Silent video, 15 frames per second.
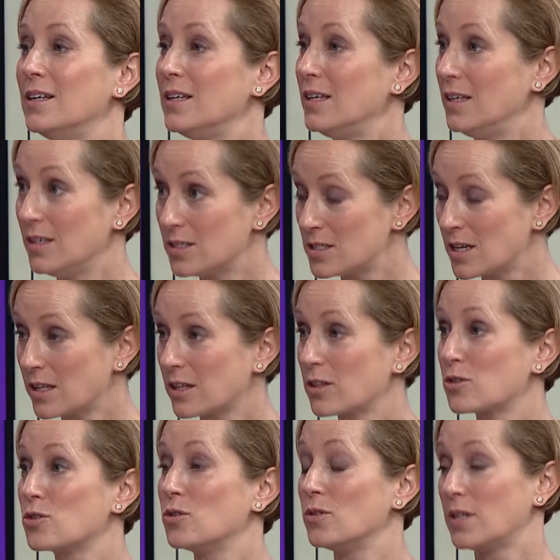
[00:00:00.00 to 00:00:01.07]
He is telling
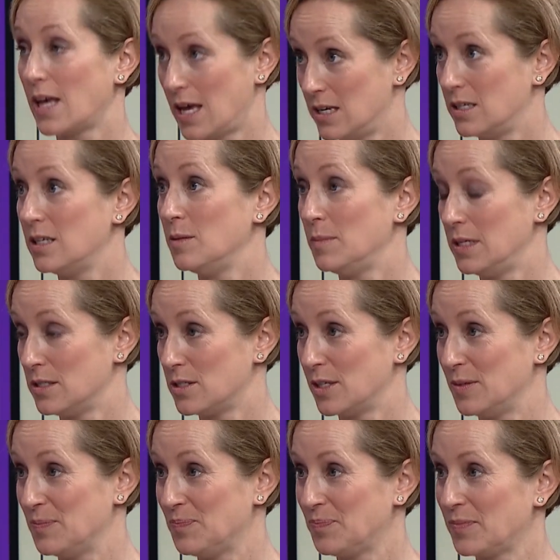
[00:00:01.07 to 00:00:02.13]
the truth and he means
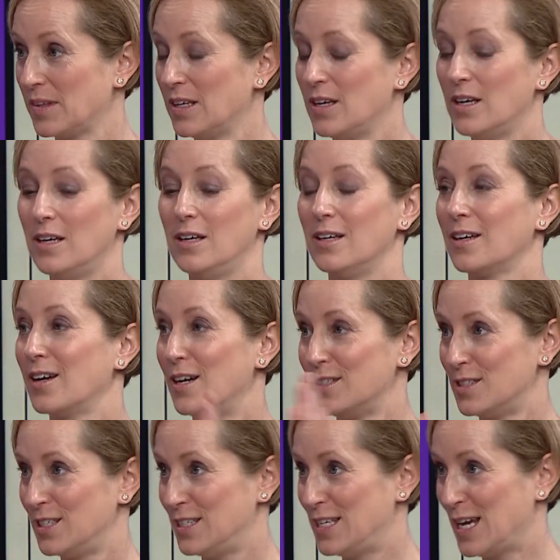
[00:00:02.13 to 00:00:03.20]
it. Mm-hmm.
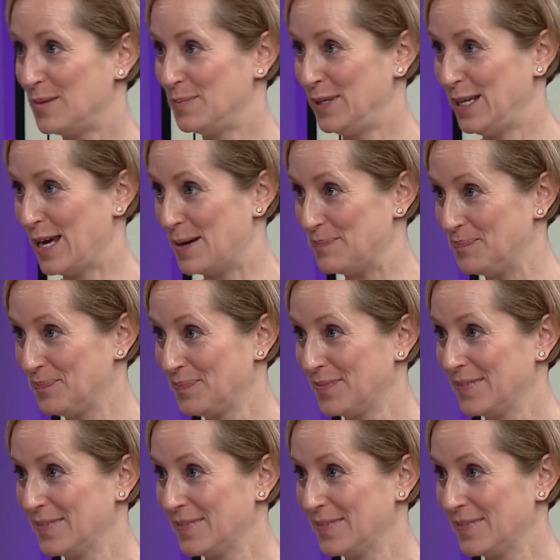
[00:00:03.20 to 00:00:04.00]
Cut to 10 p.m.